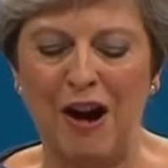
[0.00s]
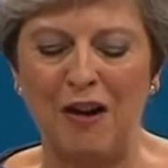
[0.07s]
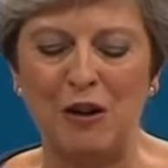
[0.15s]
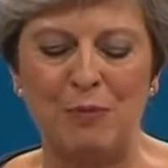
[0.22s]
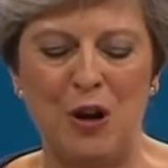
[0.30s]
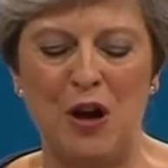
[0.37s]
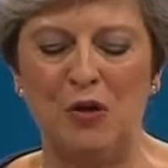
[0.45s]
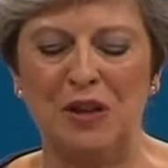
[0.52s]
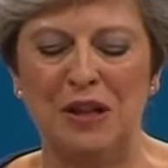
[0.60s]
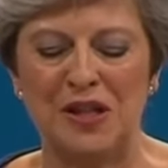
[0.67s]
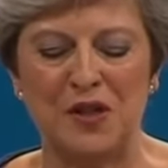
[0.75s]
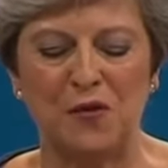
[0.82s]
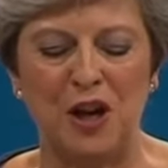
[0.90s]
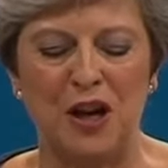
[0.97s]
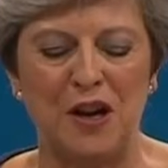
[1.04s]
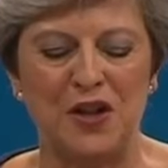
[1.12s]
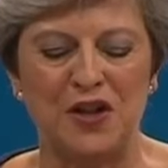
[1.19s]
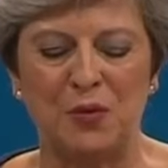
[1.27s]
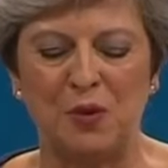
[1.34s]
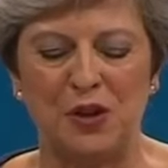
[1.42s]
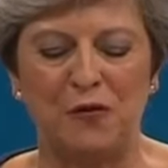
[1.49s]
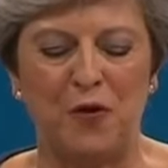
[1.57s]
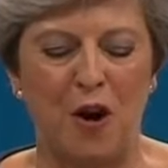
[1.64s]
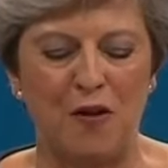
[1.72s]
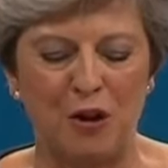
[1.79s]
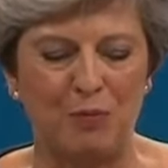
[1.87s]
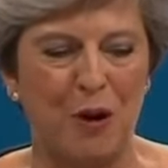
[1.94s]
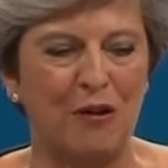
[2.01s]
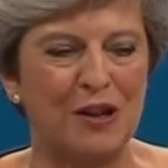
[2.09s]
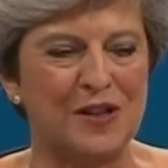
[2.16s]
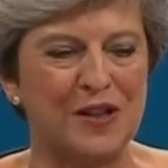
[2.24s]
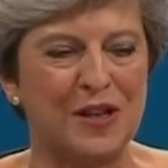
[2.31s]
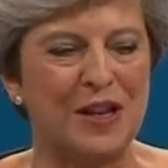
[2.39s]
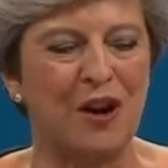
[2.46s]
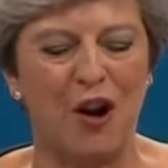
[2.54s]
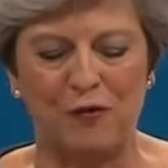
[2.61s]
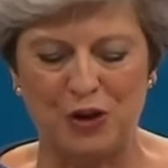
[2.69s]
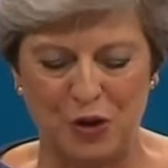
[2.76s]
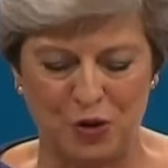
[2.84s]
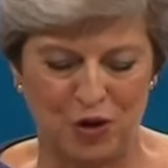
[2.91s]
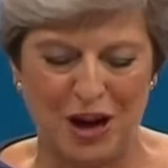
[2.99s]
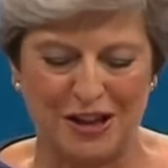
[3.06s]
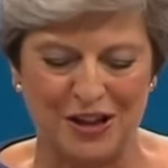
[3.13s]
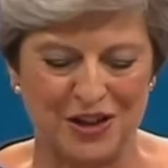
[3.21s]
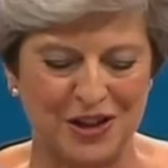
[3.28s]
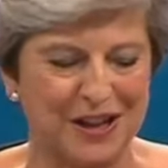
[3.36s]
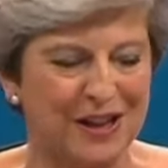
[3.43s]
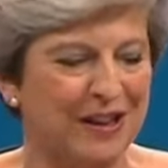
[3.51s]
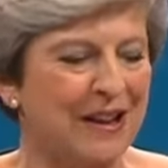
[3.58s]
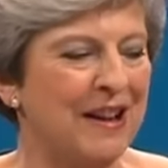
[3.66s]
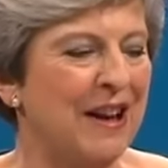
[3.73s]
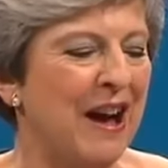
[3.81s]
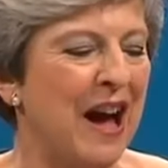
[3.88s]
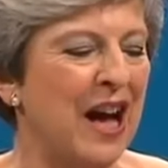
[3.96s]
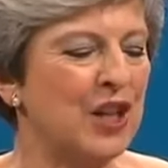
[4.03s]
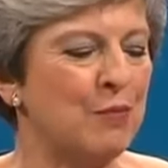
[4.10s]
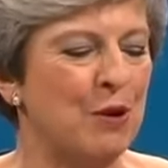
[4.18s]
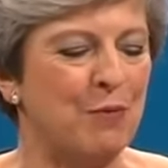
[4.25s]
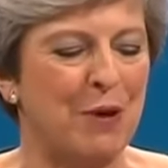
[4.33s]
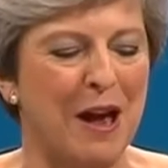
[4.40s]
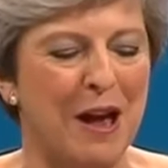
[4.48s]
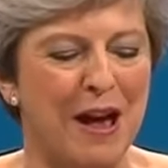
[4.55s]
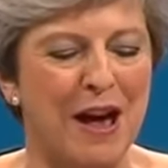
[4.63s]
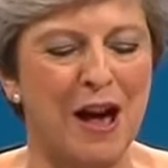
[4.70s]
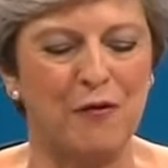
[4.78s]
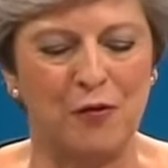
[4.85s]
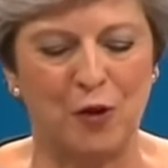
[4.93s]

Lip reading: our opponents flirt with a foreign policy of neutrality and prepare